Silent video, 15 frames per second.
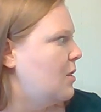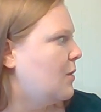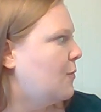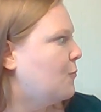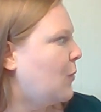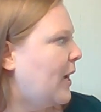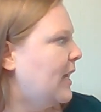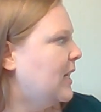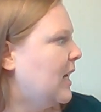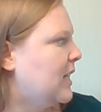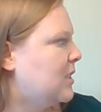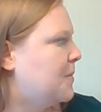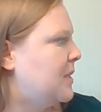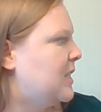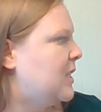The frightened
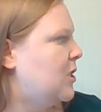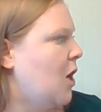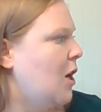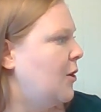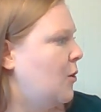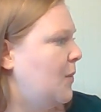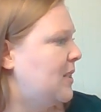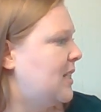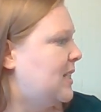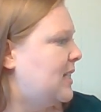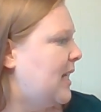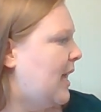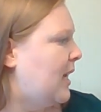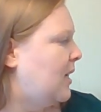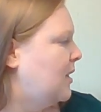husband did not know what to
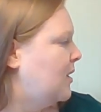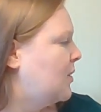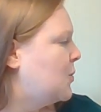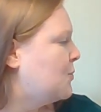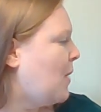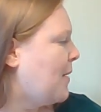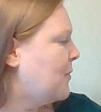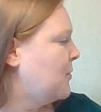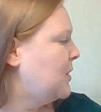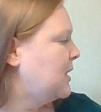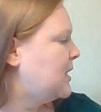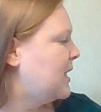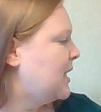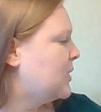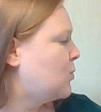say. Rather than
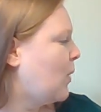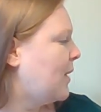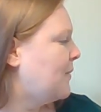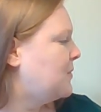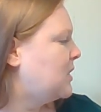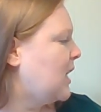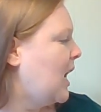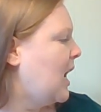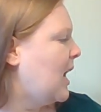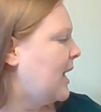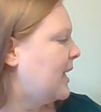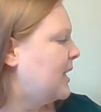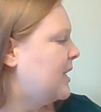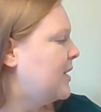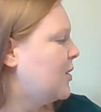see his wife
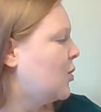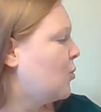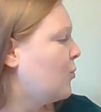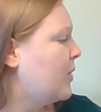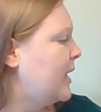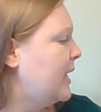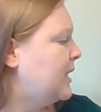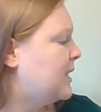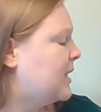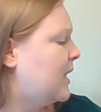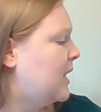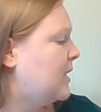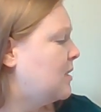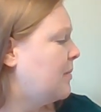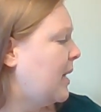die, he agreed to
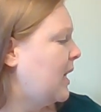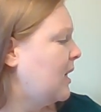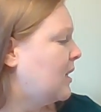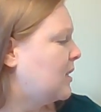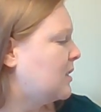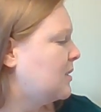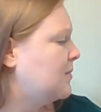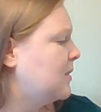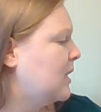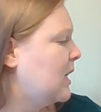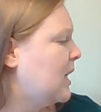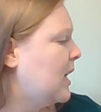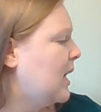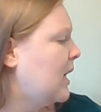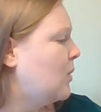the demand.
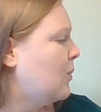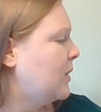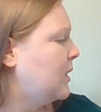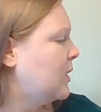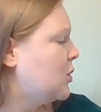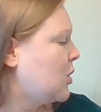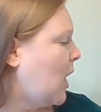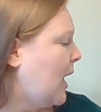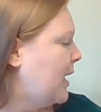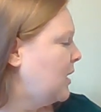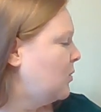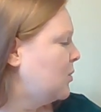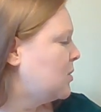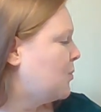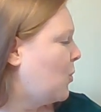And when the
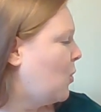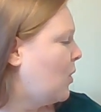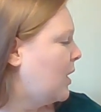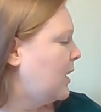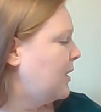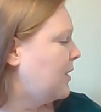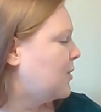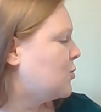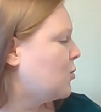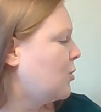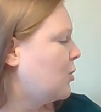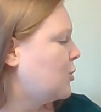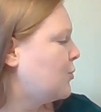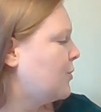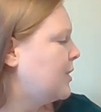child was born, the
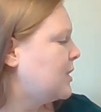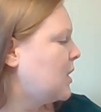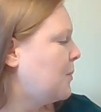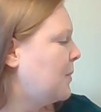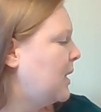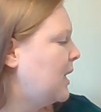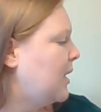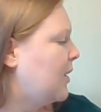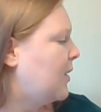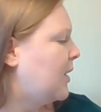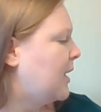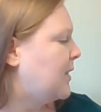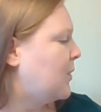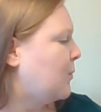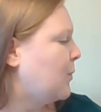sorceress appeared
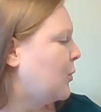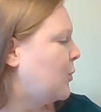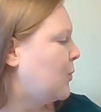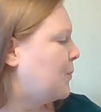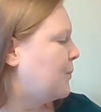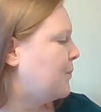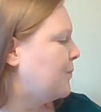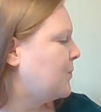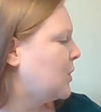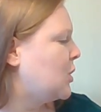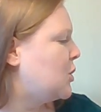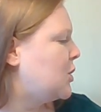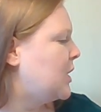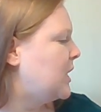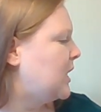in the room.
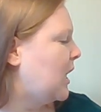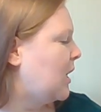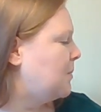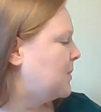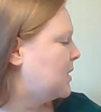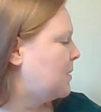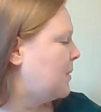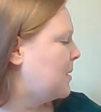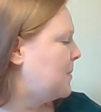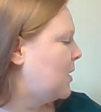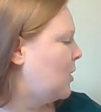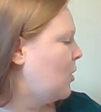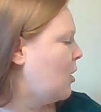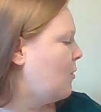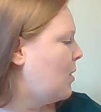She named the baby
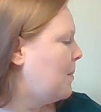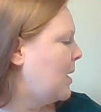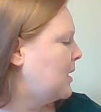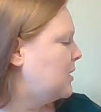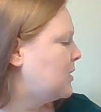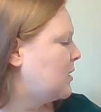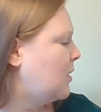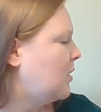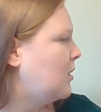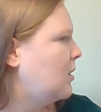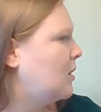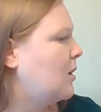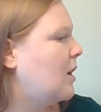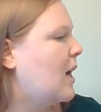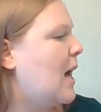girl Rapunzel
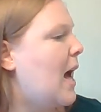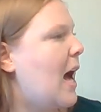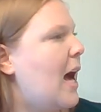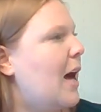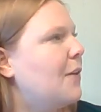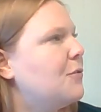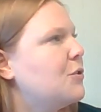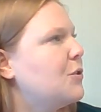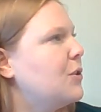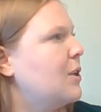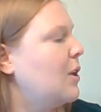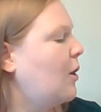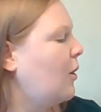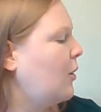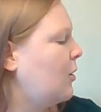after
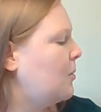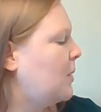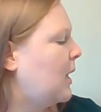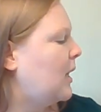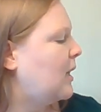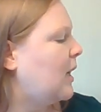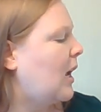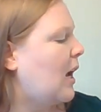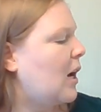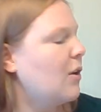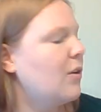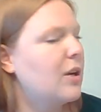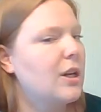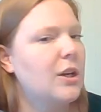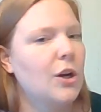the herb and
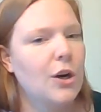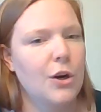carried her.